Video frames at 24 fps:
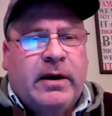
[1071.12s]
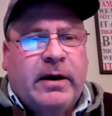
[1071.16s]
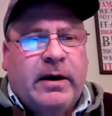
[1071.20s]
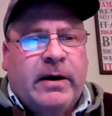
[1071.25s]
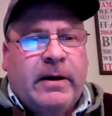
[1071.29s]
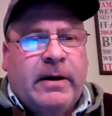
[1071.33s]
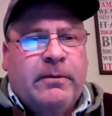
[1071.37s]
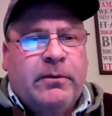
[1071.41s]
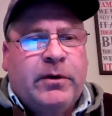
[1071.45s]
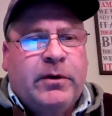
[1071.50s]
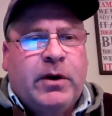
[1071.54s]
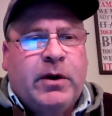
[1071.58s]

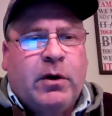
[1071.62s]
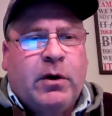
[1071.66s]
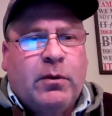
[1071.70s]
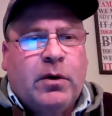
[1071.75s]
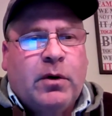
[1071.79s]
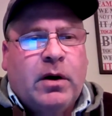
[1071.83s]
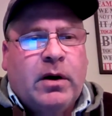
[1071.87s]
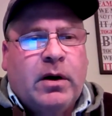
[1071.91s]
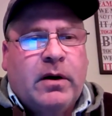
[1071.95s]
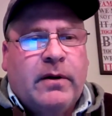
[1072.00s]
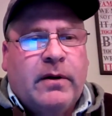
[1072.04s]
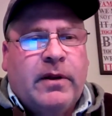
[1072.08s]
I
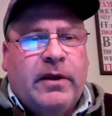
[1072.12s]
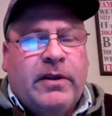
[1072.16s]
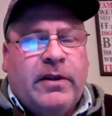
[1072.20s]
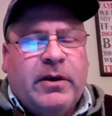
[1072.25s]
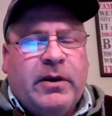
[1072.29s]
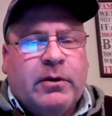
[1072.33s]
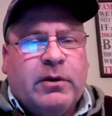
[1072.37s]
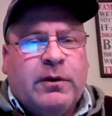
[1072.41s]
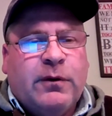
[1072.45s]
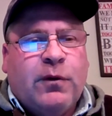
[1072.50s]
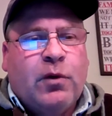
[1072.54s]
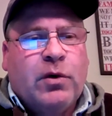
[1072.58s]

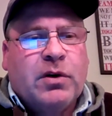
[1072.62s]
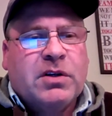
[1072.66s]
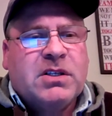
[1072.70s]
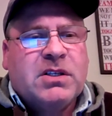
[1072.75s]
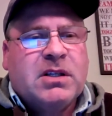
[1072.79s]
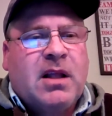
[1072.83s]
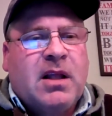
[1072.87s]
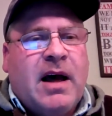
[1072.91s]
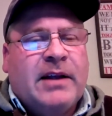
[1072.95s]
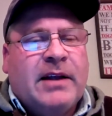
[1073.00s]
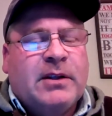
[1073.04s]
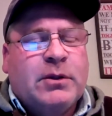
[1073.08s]
think it was 4
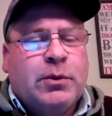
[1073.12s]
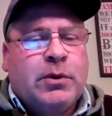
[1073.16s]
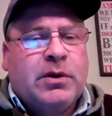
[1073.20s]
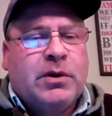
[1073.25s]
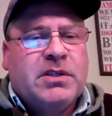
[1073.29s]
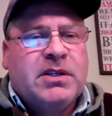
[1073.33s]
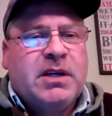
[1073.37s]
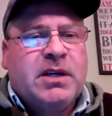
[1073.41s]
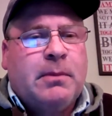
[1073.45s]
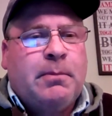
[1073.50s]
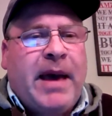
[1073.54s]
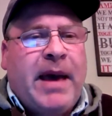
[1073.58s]
slots
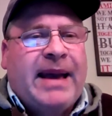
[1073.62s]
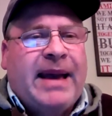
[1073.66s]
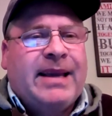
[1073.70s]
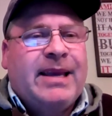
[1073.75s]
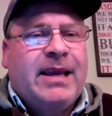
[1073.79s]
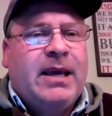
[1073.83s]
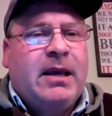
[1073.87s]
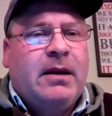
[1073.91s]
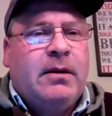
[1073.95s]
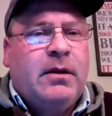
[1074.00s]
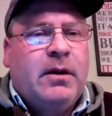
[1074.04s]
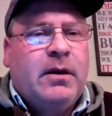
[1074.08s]
where it said
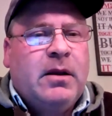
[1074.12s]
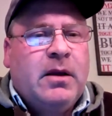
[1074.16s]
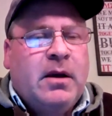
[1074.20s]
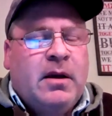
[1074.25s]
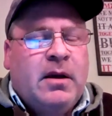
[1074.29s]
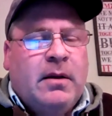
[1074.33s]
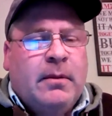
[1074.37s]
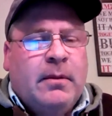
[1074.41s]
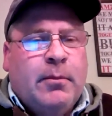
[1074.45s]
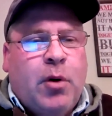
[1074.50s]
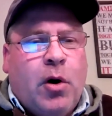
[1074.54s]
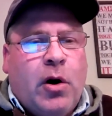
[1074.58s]
back in
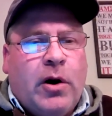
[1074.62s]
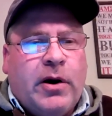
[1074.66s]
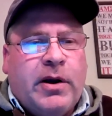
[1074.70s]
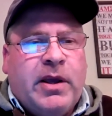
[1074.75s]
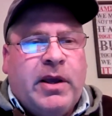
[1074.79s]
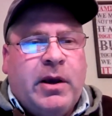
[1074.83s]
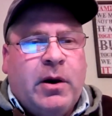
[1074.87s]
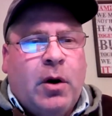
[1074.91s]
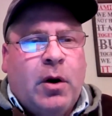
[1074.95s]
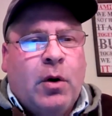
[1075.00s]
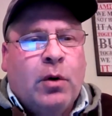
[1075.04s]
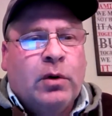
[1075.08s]

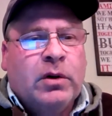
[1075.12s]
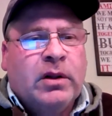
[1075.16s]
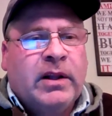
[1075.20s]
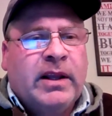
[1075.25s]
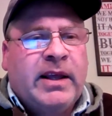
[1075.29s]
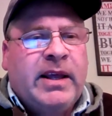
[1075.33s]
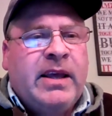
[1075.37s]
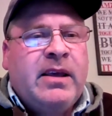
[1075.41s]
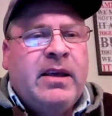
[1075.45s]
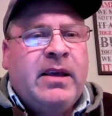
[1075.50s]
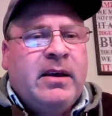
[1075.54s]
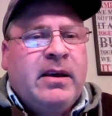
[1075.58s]
parking
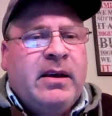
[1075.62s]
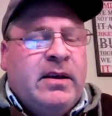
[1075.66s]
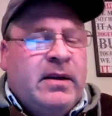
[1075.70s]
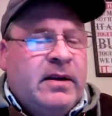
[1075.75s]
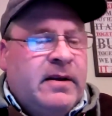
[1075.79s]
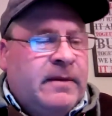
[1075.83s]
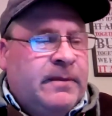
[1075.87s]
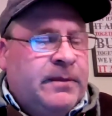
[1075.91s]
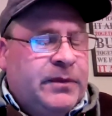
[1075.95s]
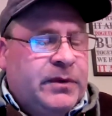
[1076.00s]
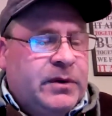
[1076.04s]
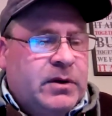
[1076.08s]
only.
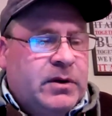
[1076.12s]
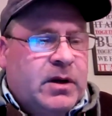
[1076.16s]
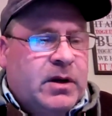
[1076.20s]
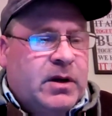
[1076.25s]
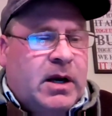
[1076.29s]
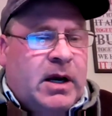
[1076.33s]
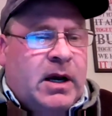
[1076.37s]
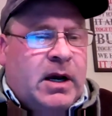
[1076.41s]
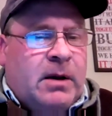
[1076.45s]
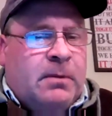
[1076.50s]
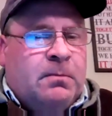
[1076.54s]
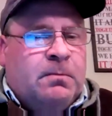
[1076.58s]

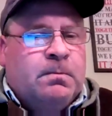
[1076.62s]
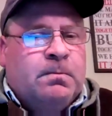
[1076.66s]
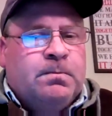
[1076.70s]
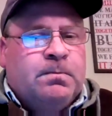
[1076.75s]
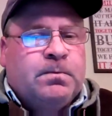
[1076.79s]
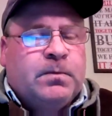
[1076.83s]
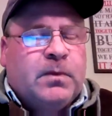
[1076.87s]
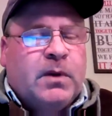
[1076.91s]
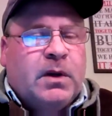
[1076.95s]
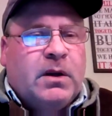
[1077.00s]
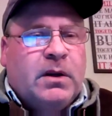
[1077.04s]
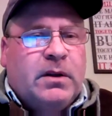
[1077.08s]

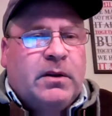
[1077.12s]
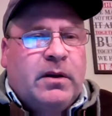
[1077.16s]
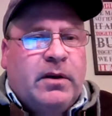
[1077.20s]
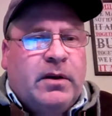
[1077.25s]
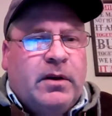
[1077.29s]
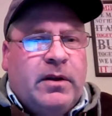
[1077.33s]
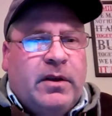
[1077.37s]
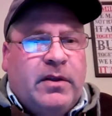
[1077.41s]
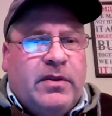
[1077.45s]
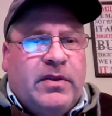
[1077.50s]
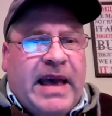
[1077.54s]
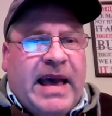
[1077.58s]

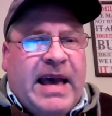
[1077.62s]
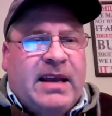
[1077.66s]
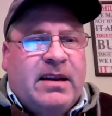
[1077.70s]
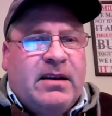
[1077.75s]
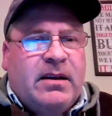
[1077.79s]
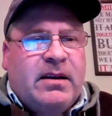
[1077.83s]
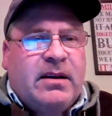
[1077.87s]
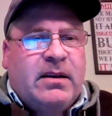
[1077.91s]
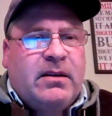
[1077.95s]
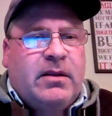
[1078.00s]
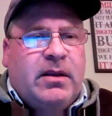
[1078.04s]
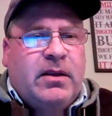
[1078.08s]

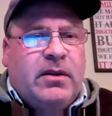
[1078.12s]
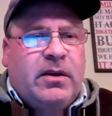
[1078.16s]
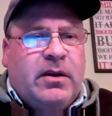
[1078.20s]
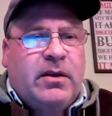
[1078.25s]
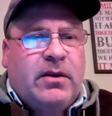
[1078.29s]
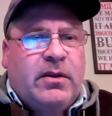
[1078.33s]
That